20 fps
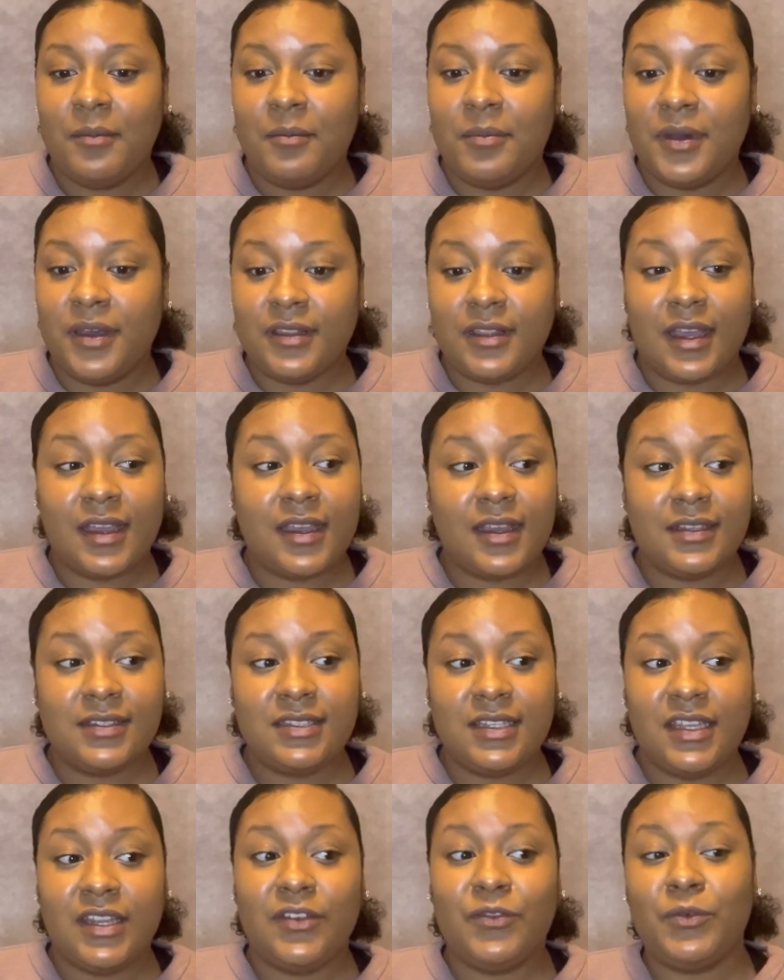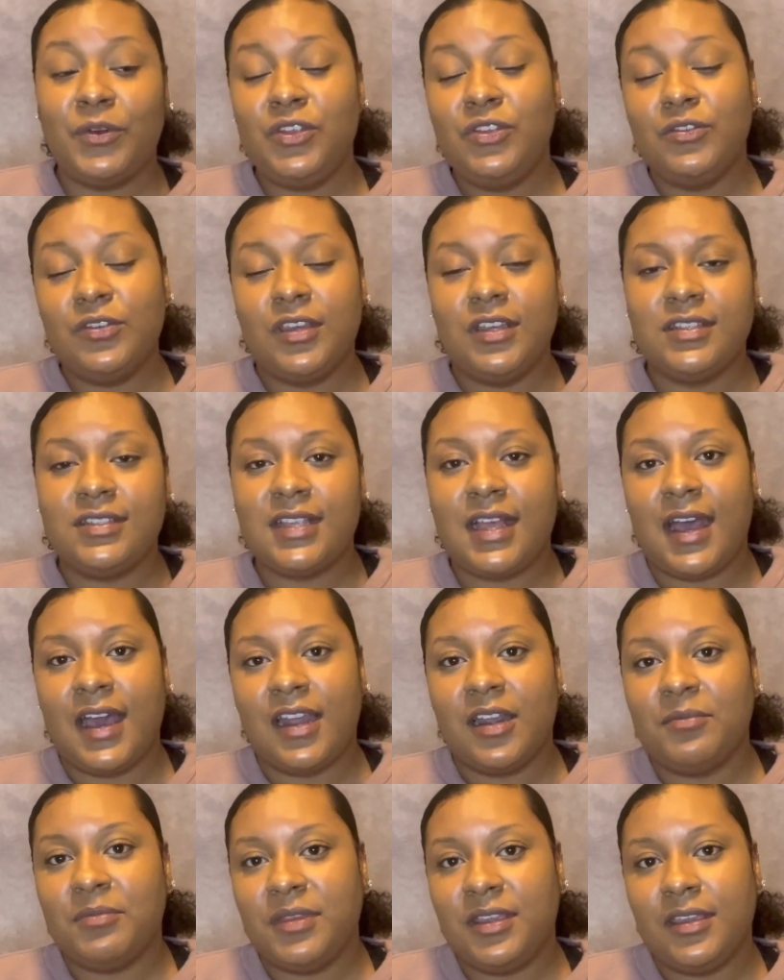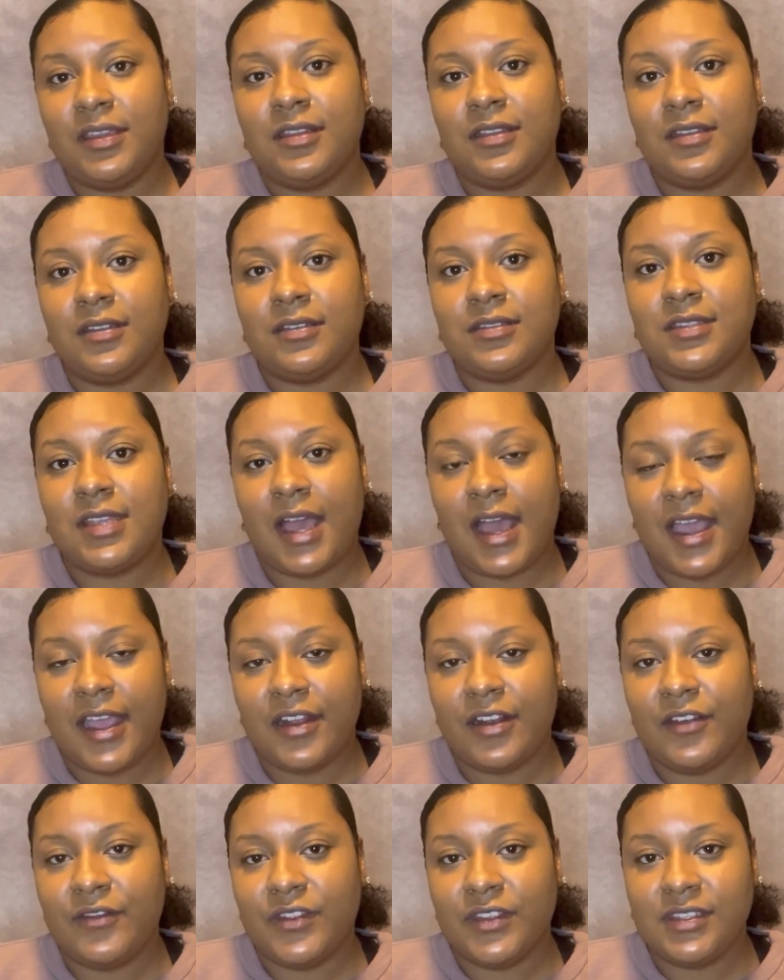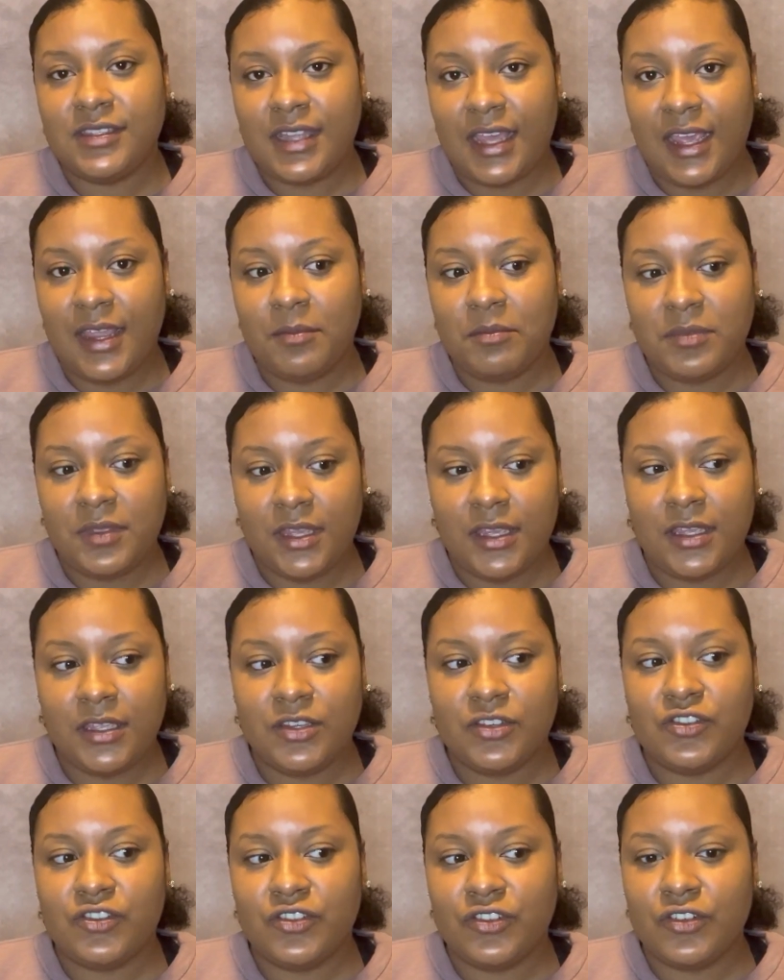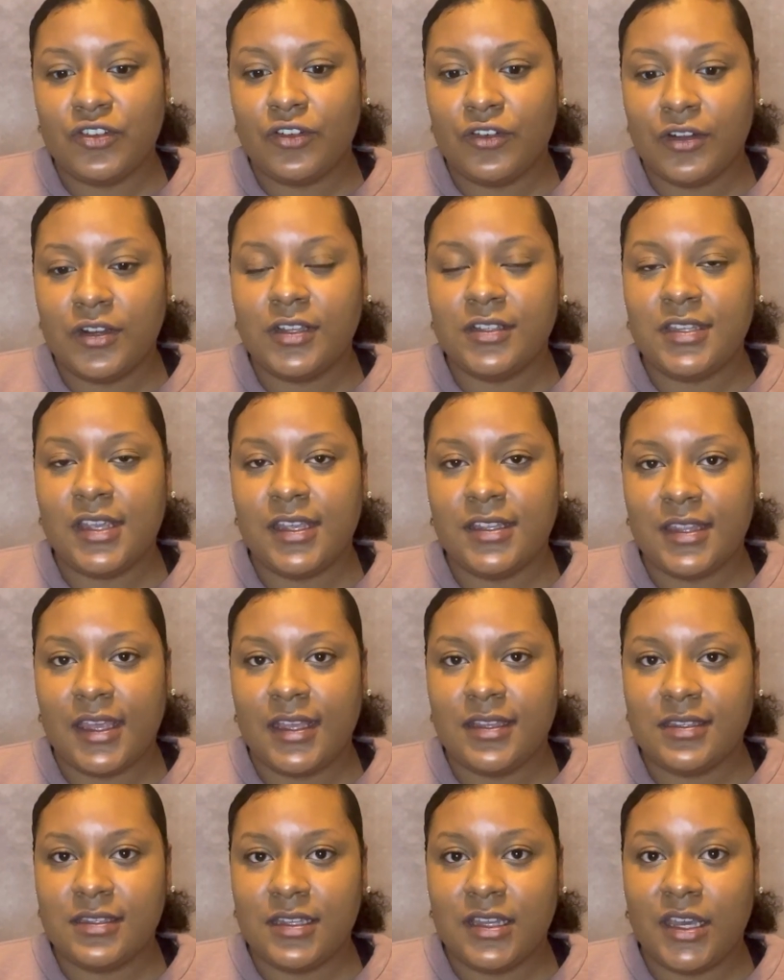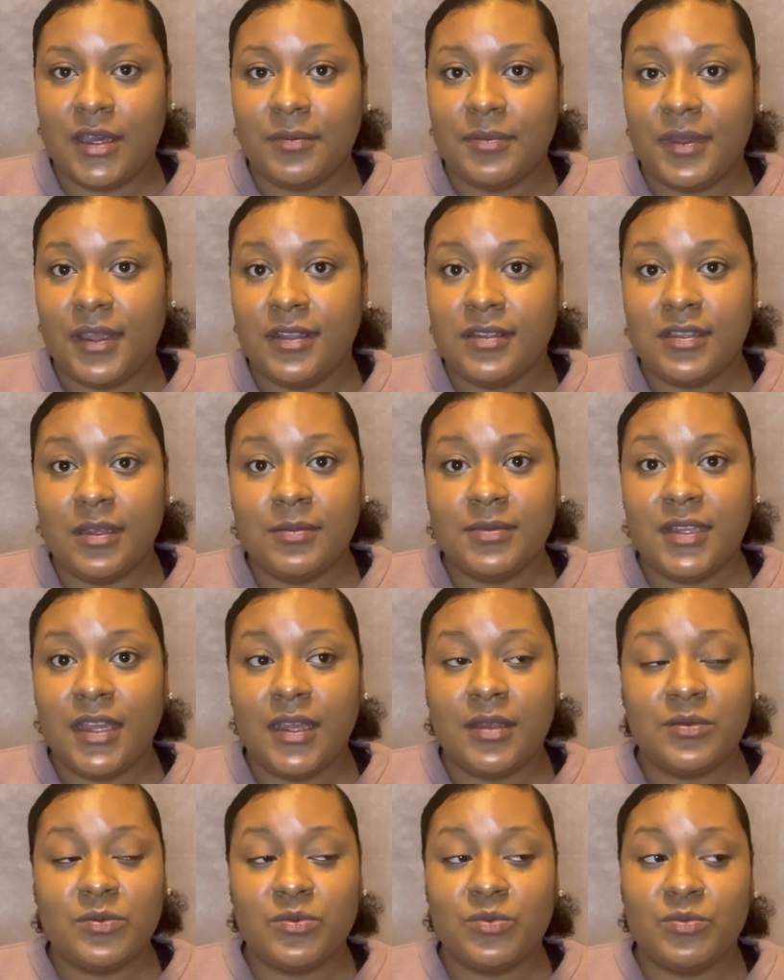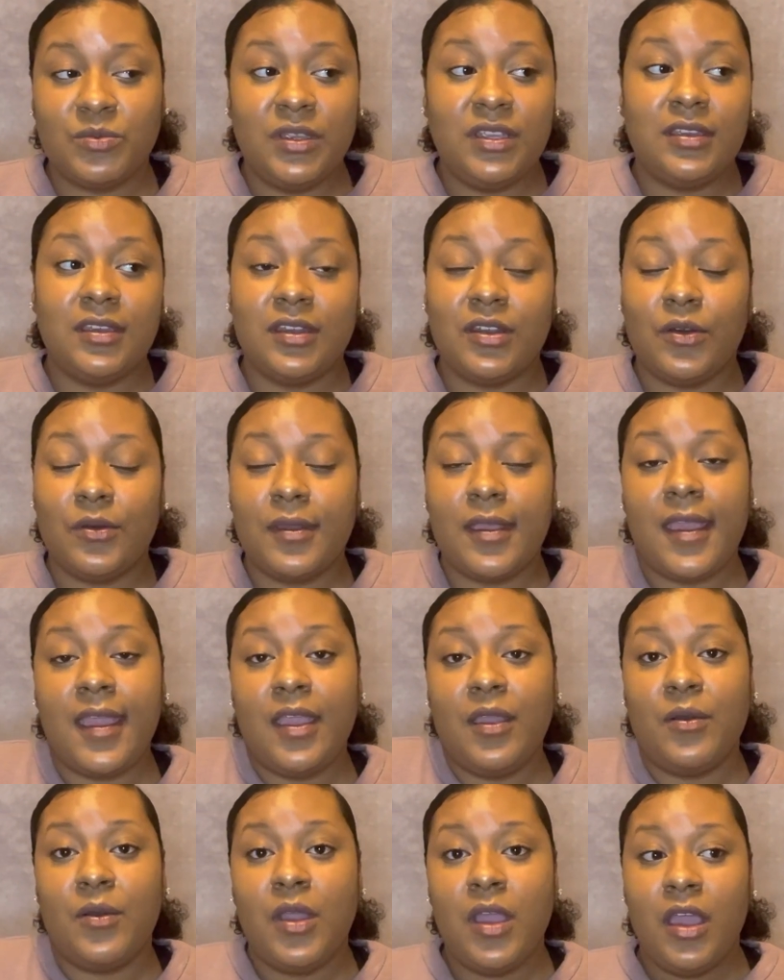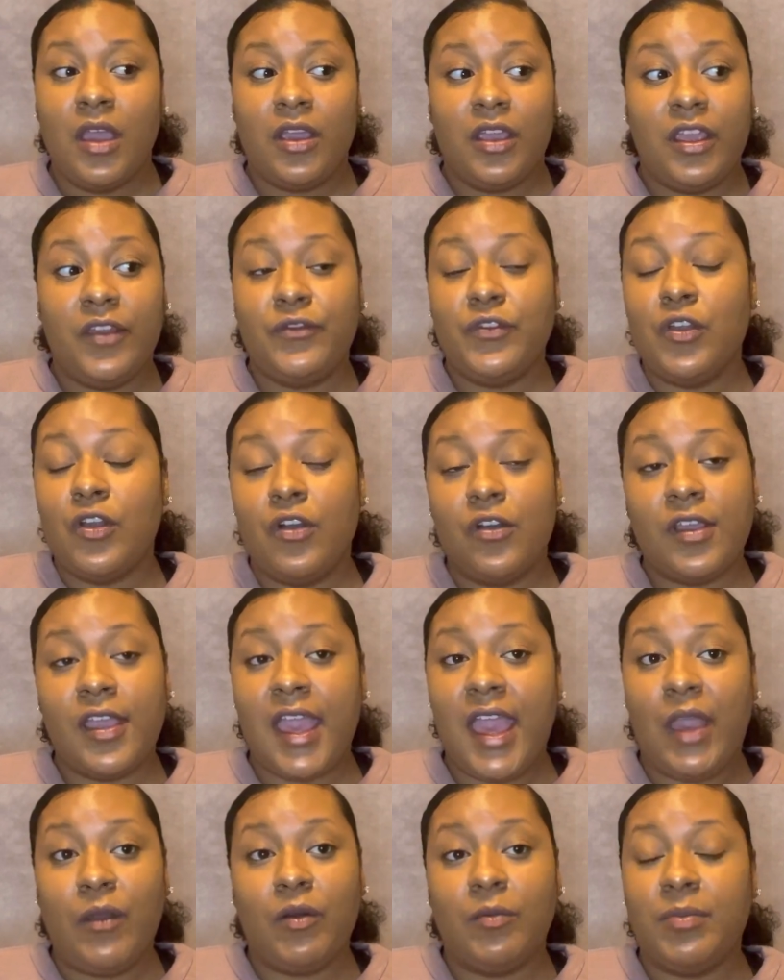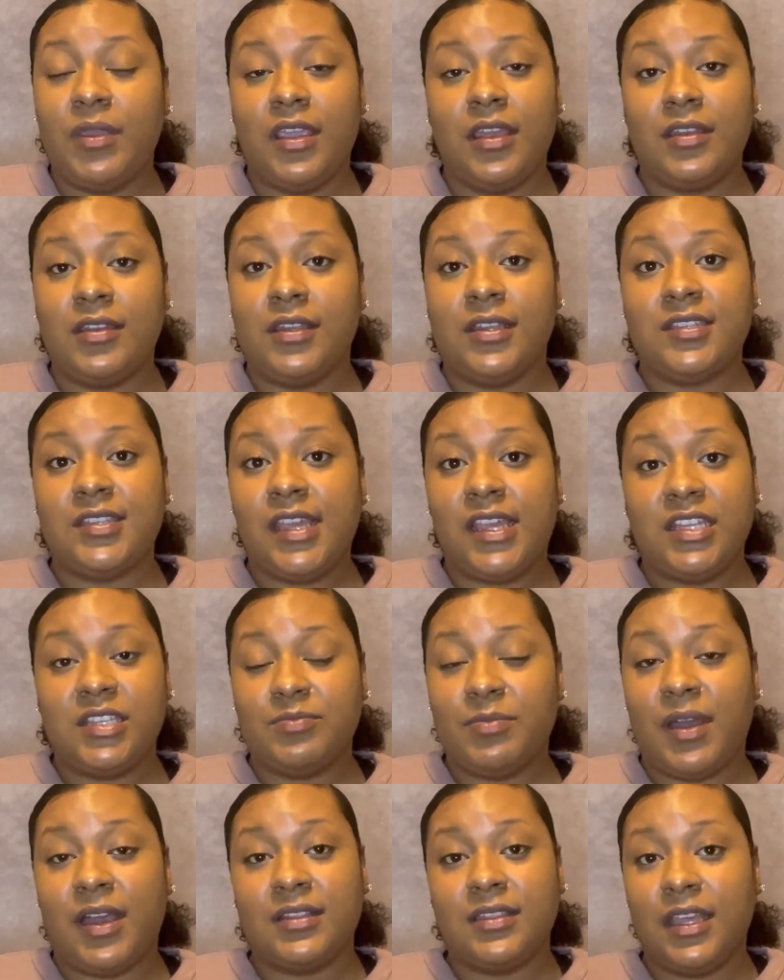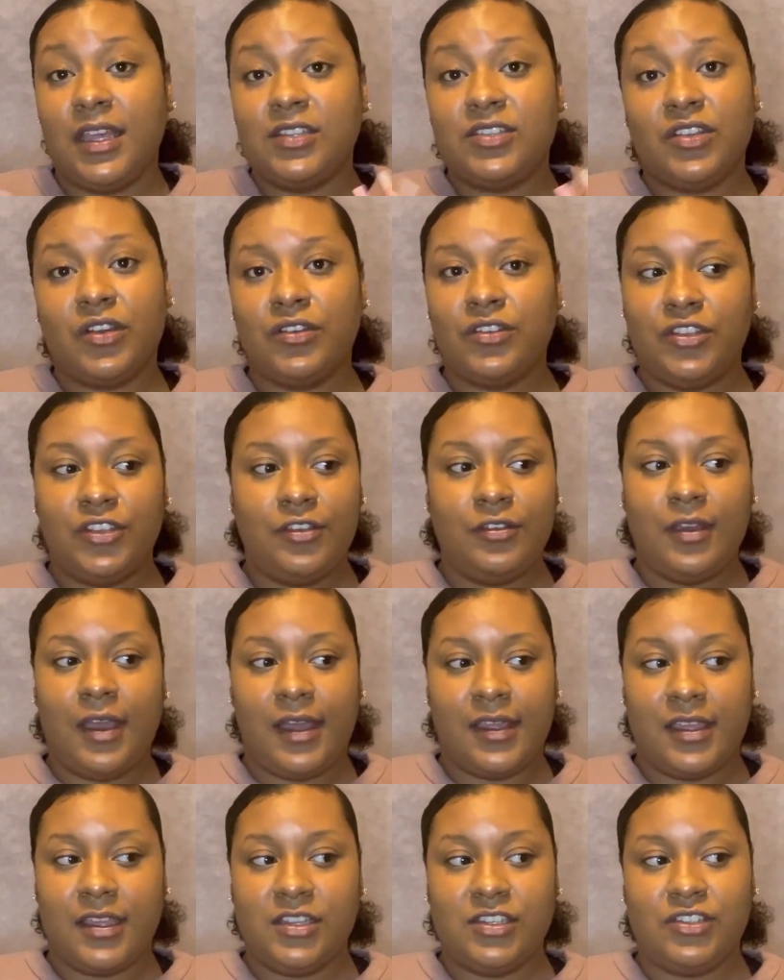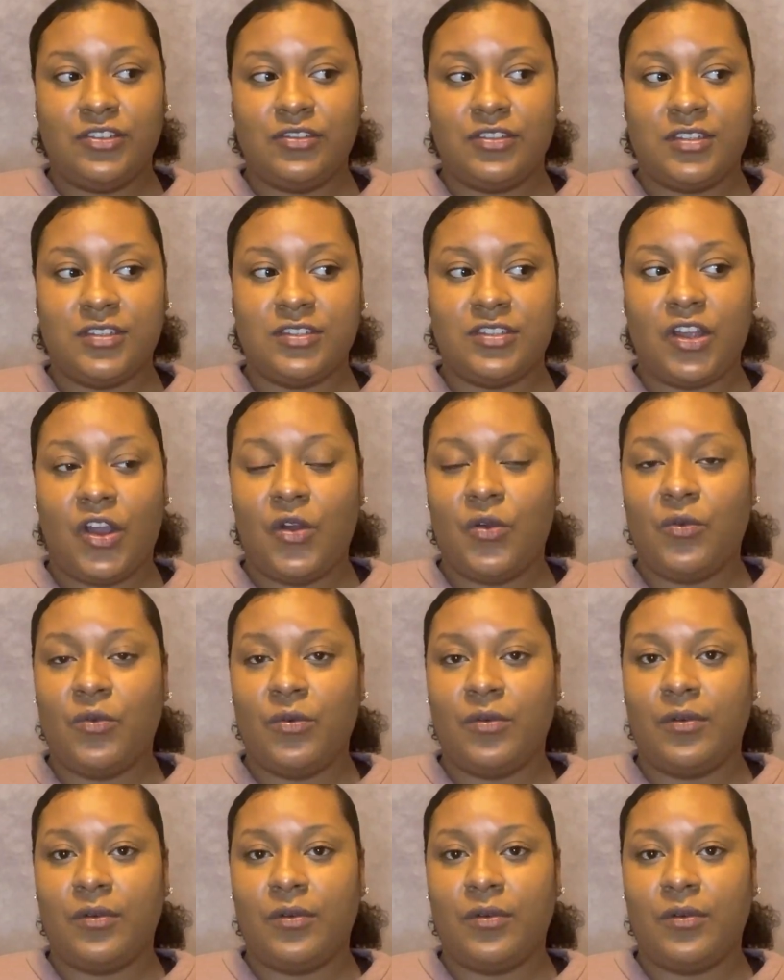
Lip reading: But like I said, when you get tired of being tired of the same things, you're going to take that step. And sometimes we get okay. If you're okay with being in the same spot, that's on you. I guess you just don't.